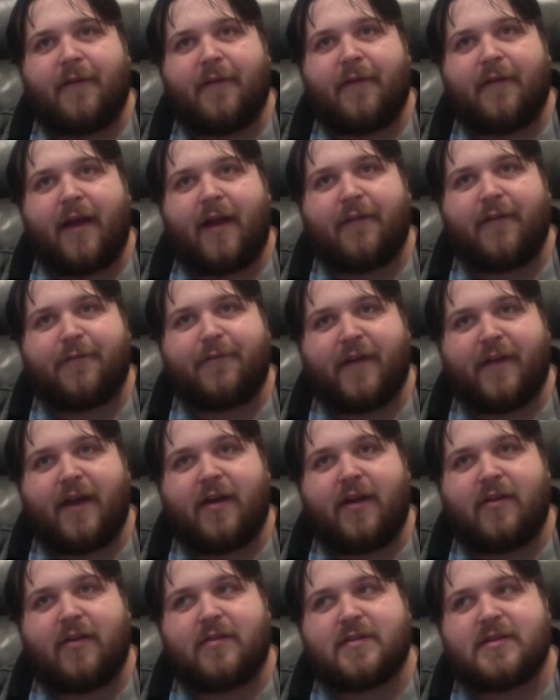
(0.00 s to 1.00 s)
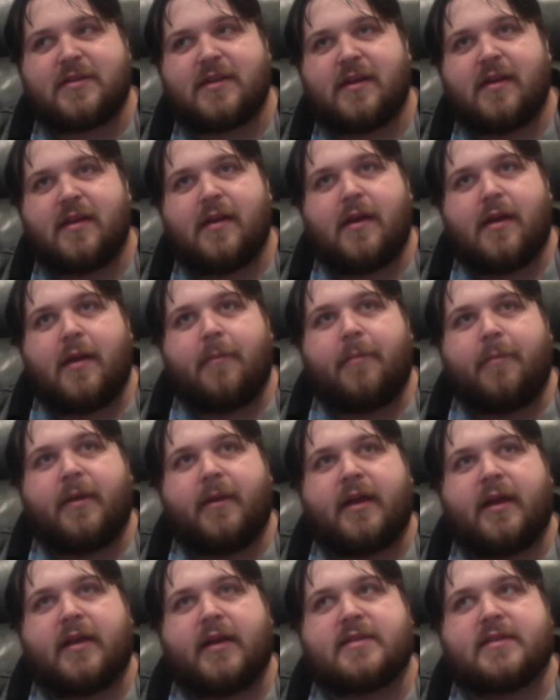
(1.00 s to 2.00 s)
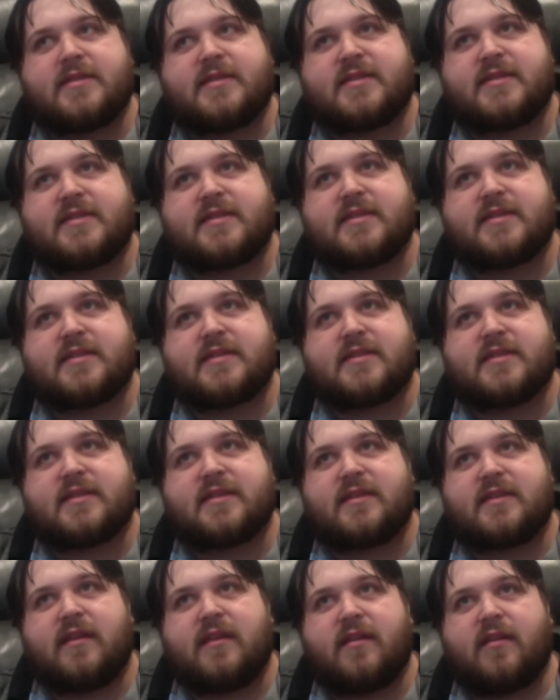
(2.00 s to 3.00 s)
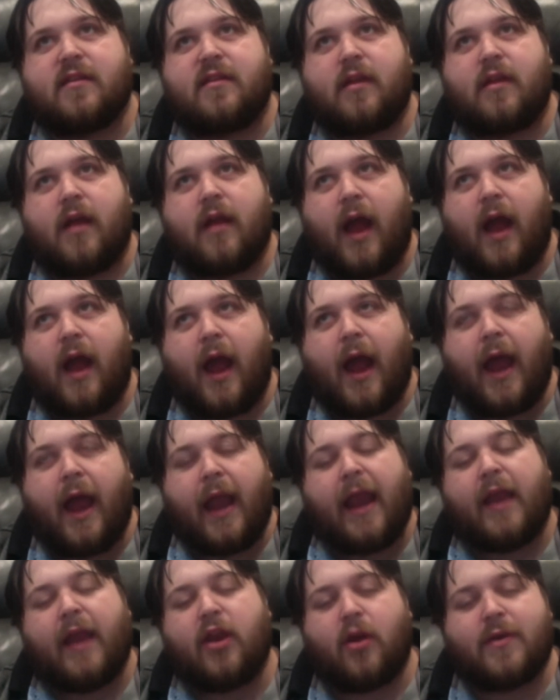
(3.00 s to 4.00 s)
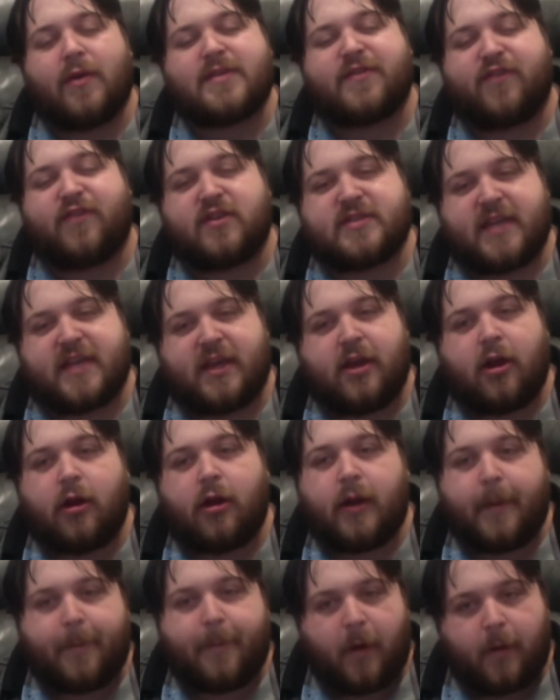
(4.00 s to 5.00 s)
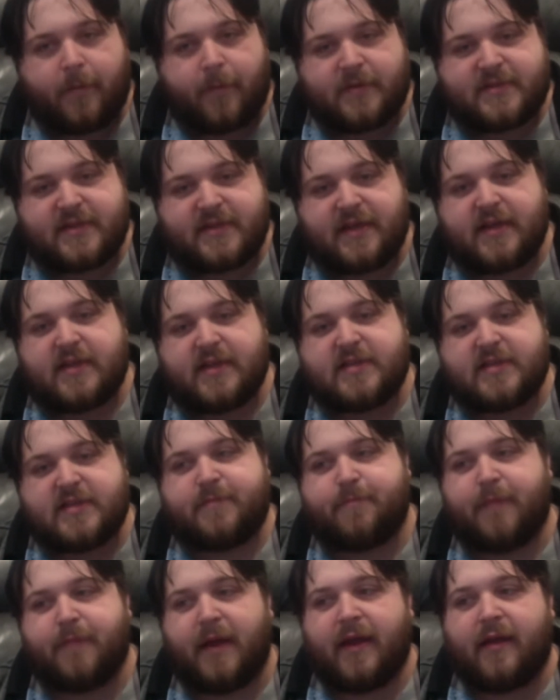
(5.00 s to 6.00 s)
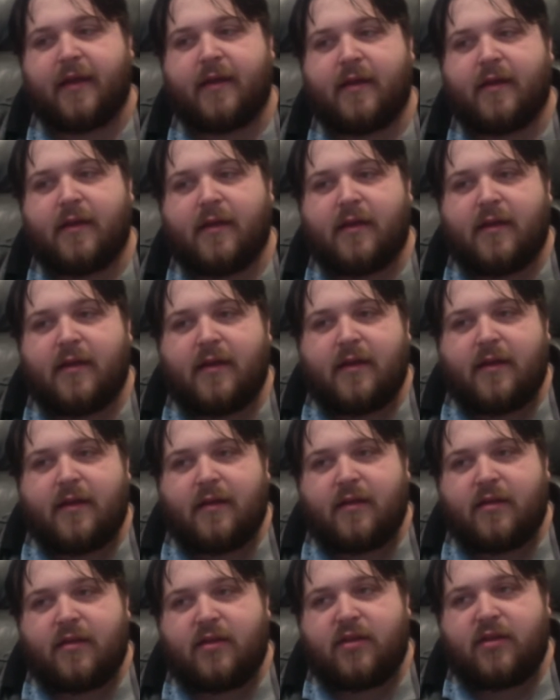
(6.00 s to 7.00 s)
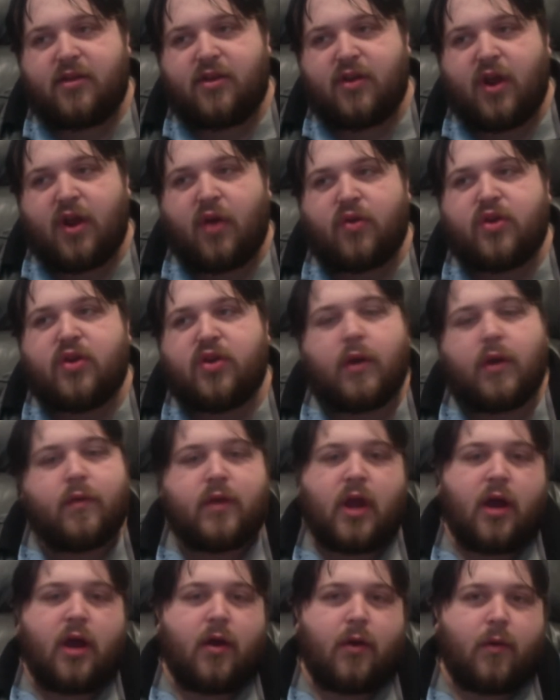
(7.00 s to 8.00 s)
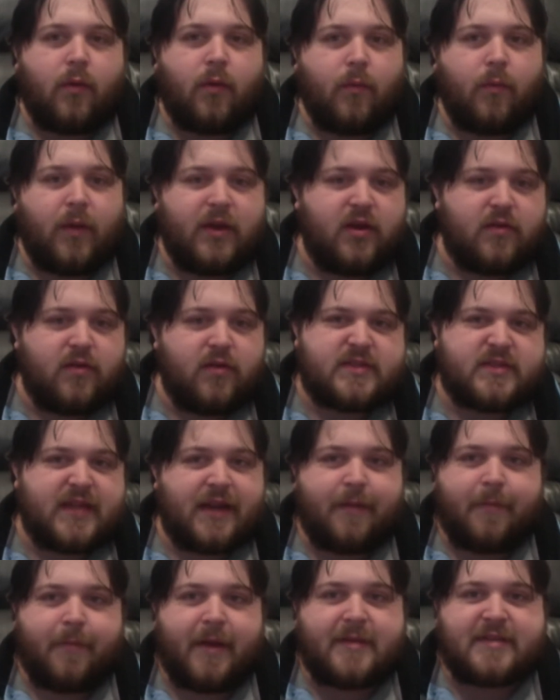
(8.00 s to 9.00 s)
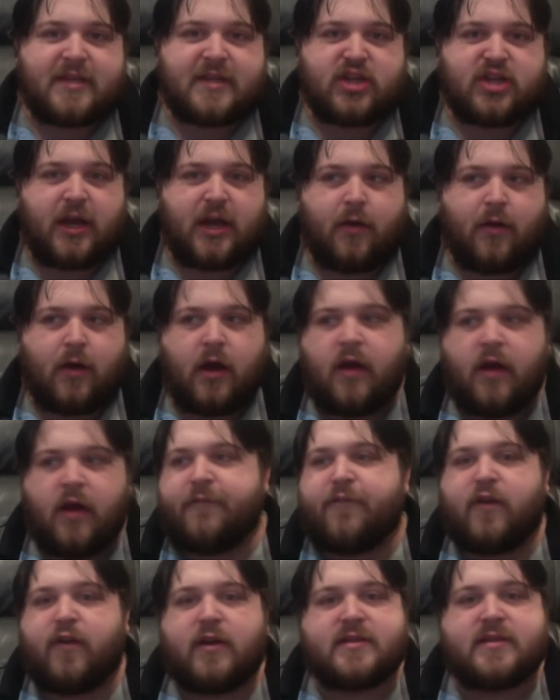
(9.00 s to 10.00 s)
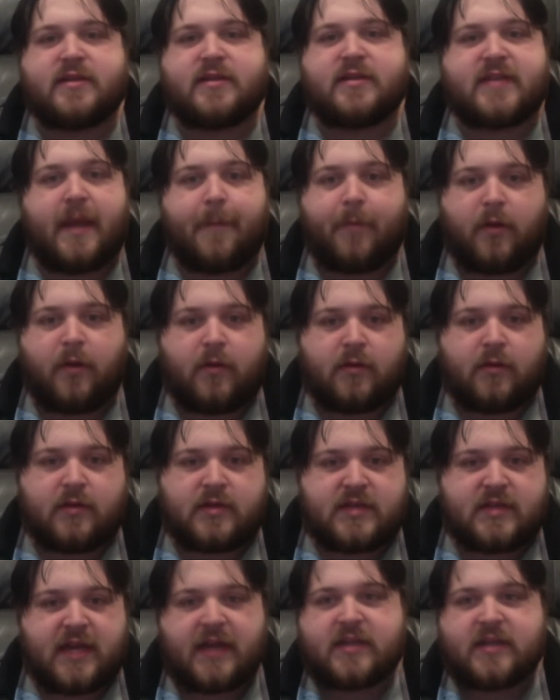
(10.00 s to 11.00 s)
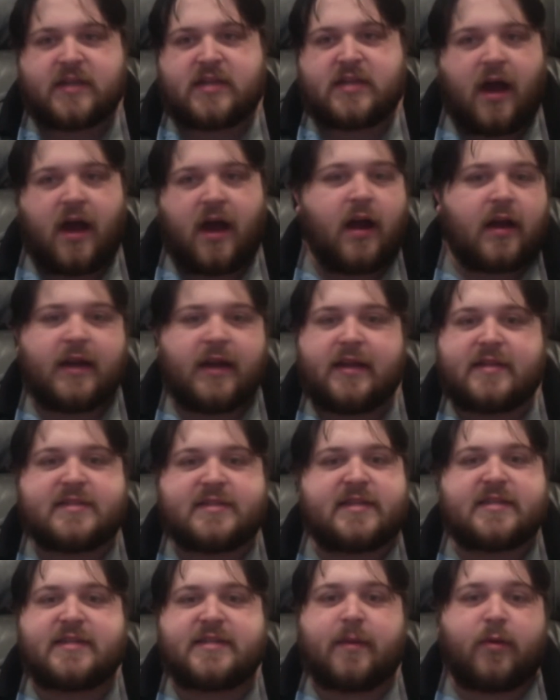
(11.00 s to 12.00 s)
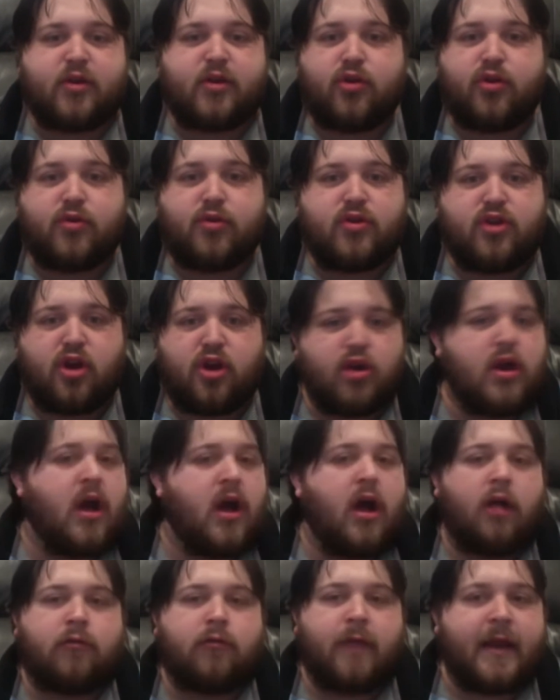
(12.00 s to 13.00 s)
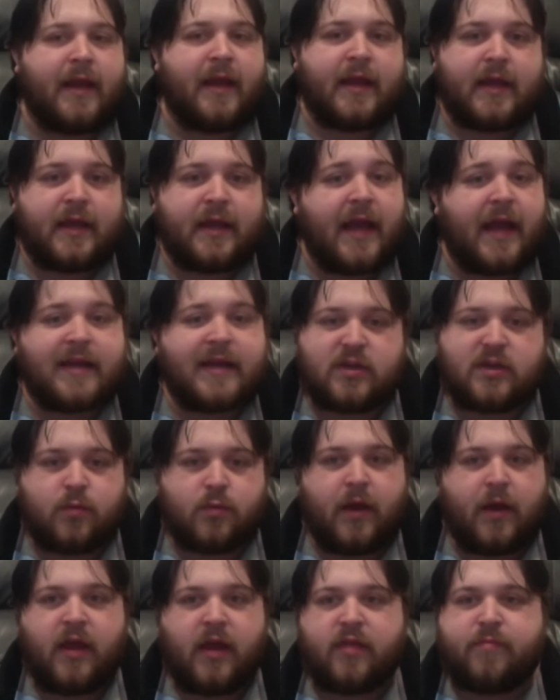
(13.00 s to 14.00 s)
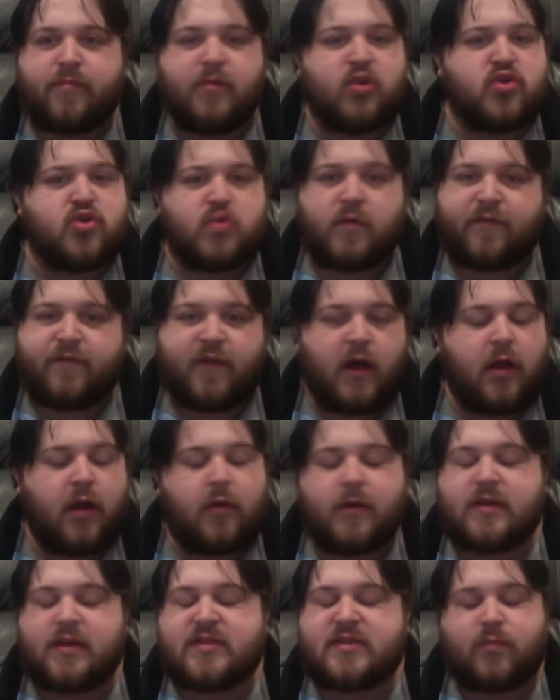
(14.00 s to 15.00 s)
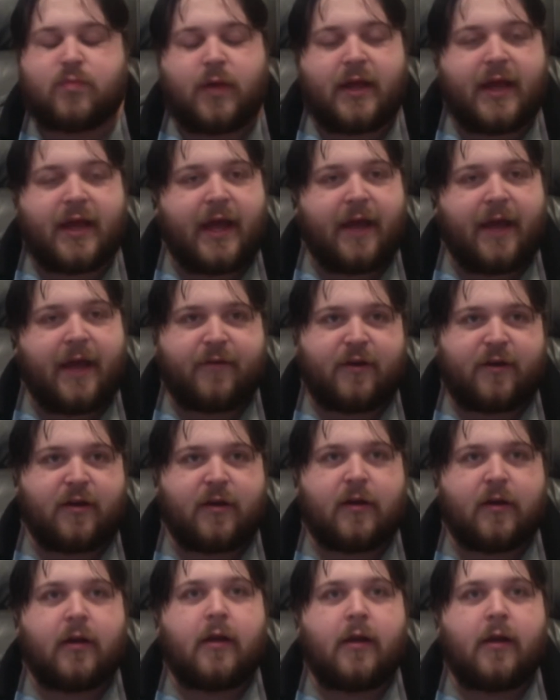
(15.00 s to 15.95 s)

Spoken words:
I've found, because, and I know it's for security purposes, but you know, you don't know when you send a message out on, for example, TikTok, and it's to someone you're not already connected with, mutual followers, whatever.